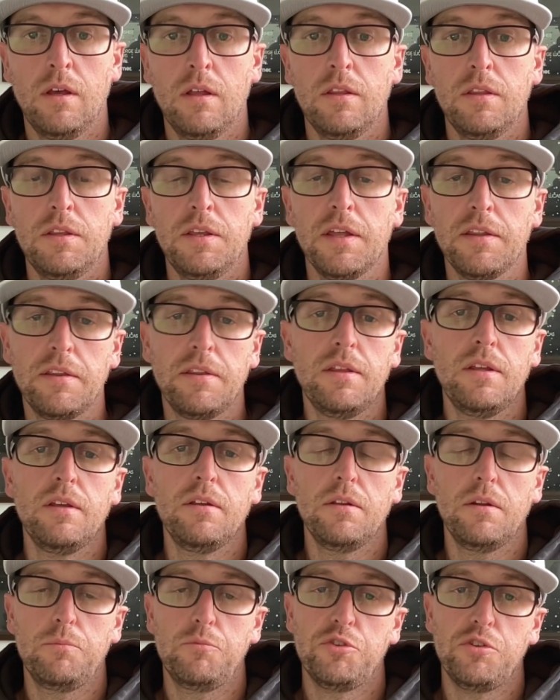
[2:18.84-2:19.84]
The other thing
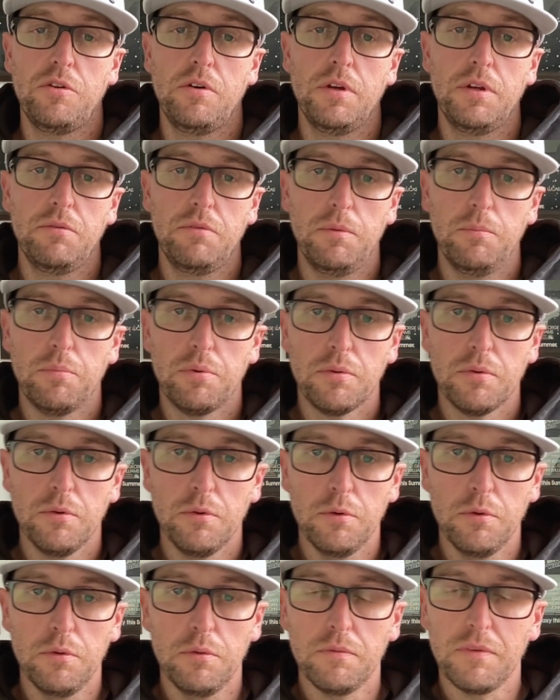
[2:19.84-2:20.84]
that I'm trying to
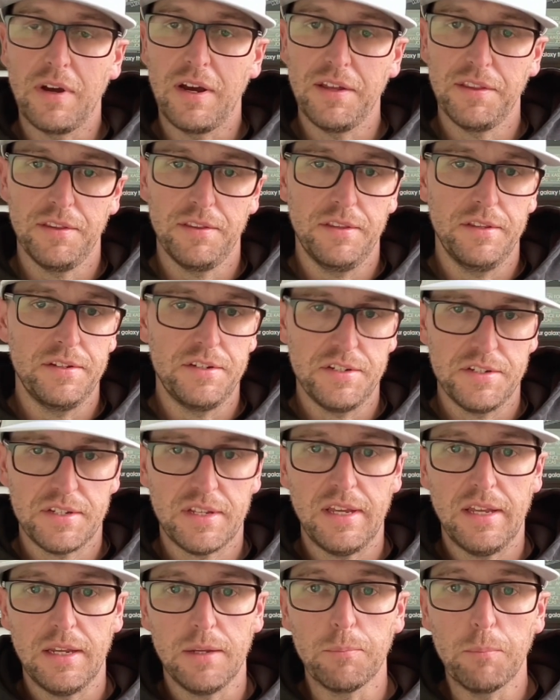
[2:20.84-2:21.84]
improve, other than just
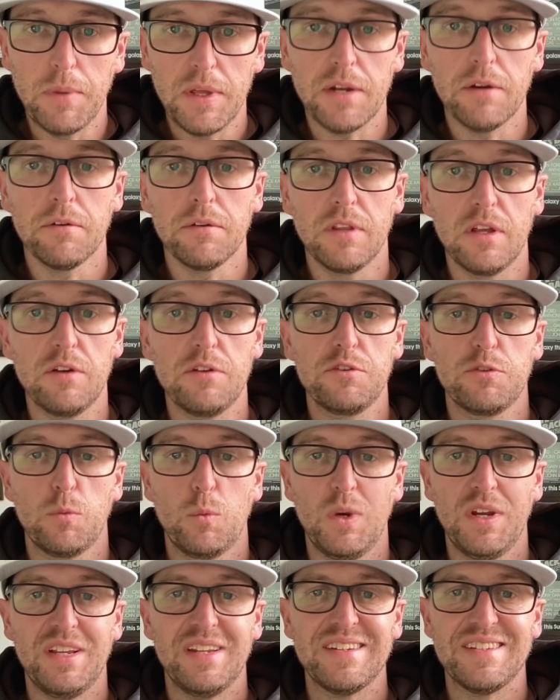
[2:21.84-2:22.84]
getting better at those
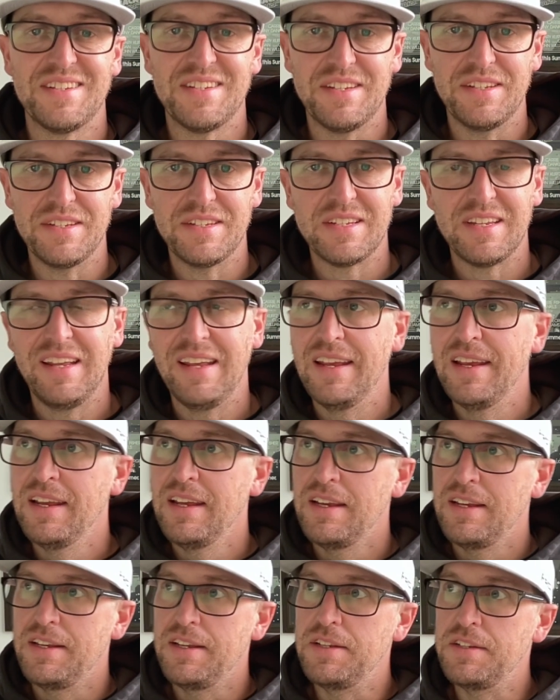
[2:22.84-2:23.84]
weaknesses,
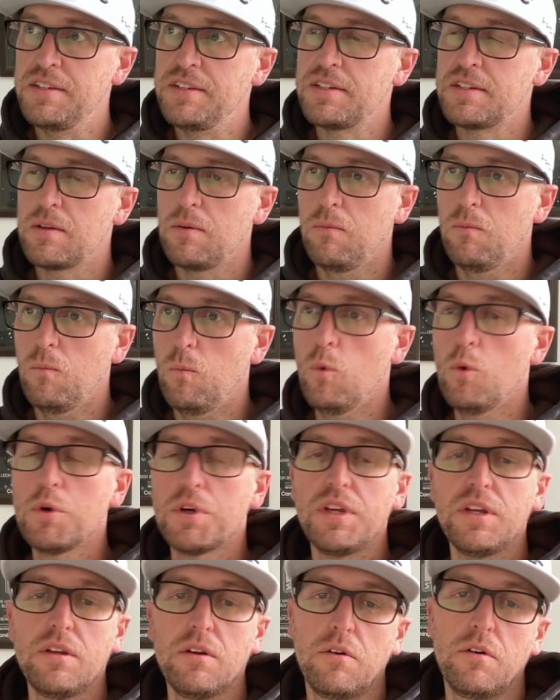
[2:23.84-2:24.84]
is
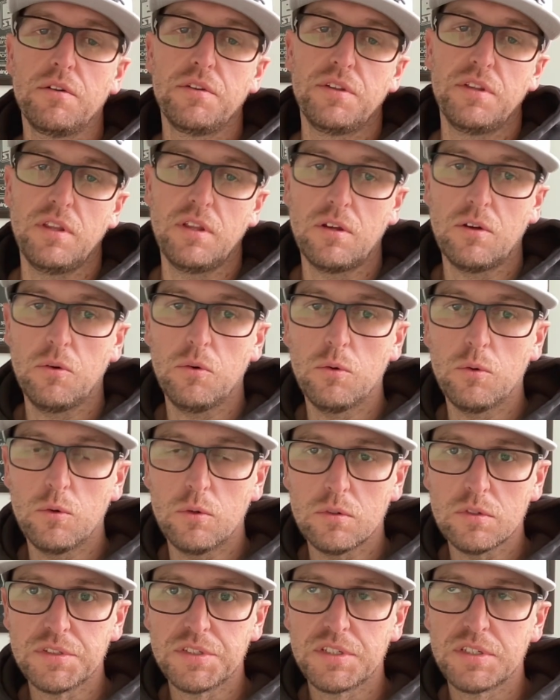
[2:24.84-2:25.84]
walking onto the
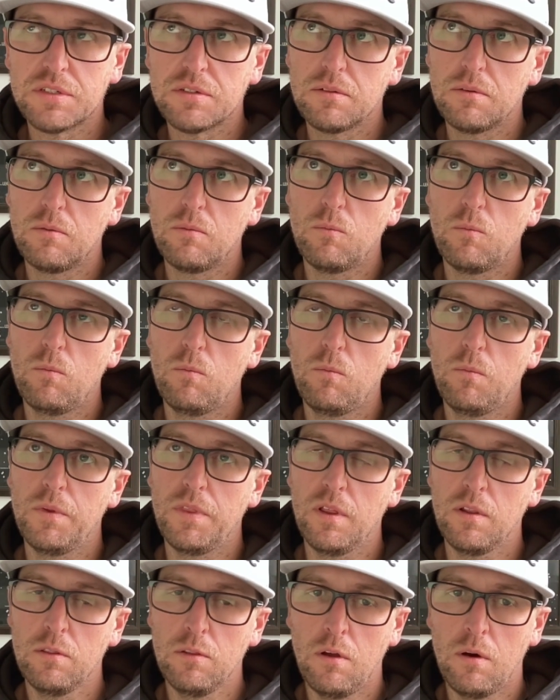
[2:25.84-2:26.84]
course with
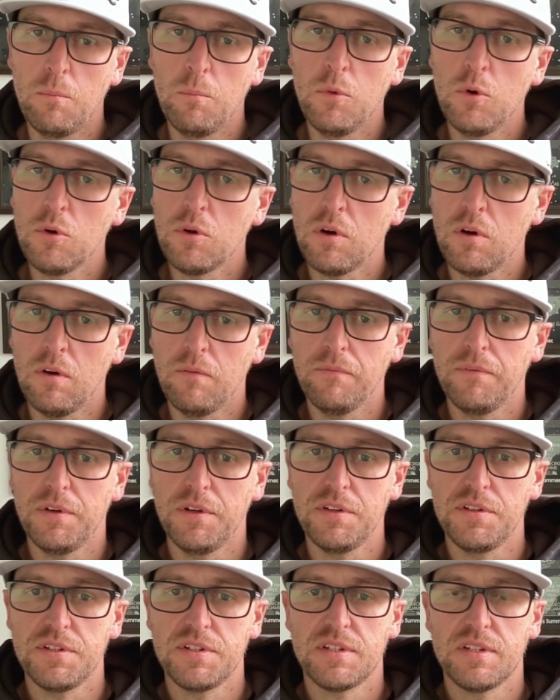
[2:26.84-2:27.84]
a lot more
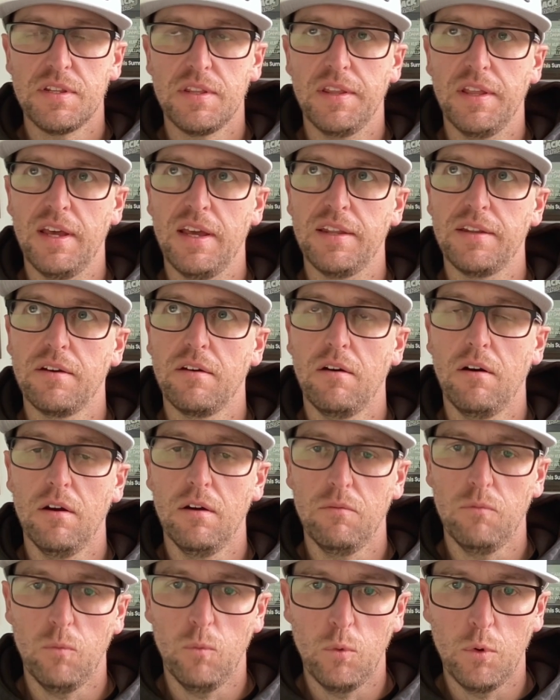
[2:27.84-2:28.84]
confidence that
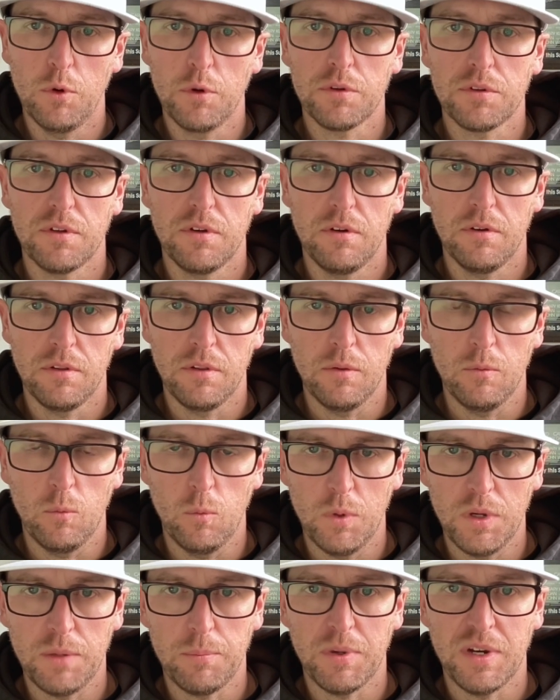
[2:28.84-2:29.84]
I've worked on the
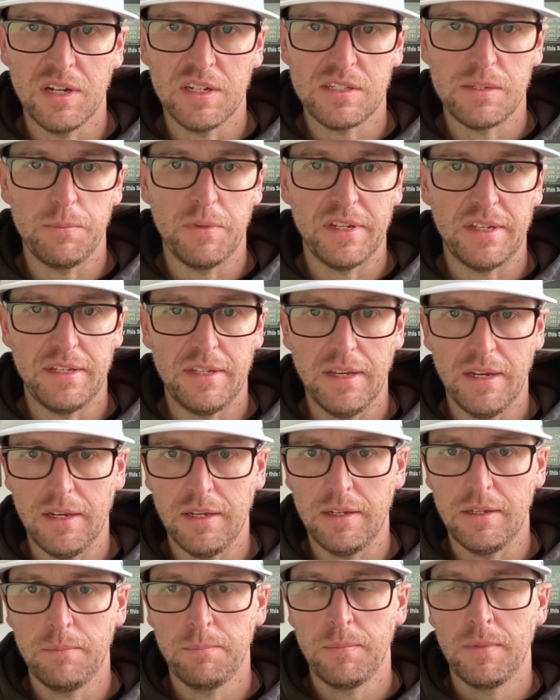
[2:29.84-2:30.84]
weak parts of my
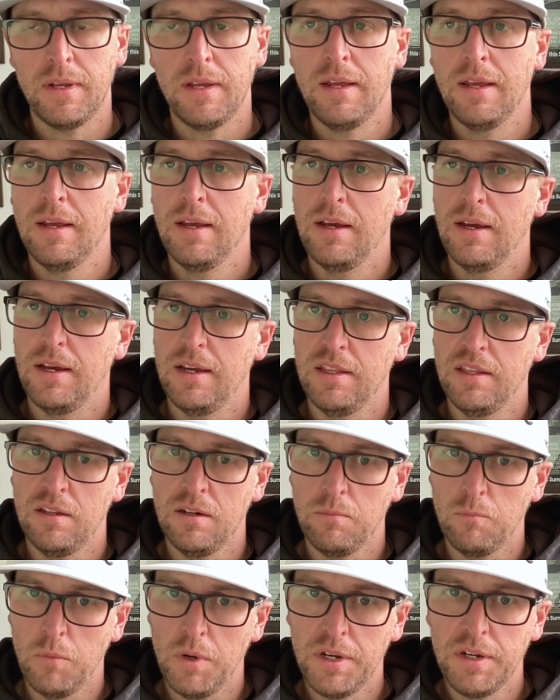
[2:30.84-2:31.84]
game, and then
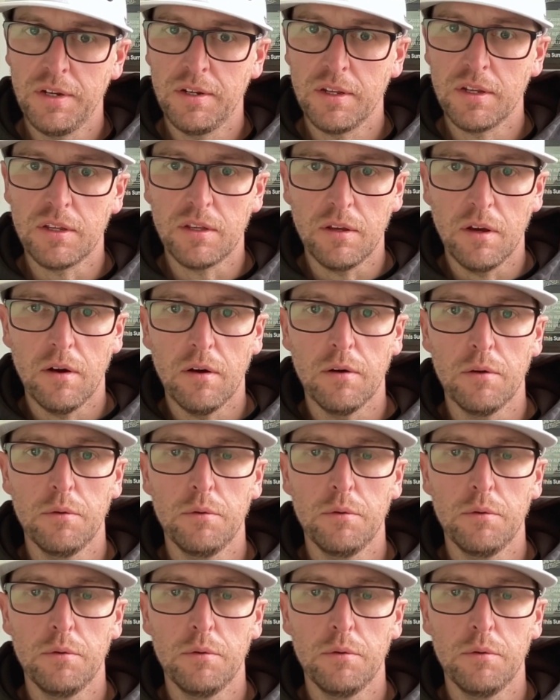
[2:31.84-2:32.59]
I'm ready to go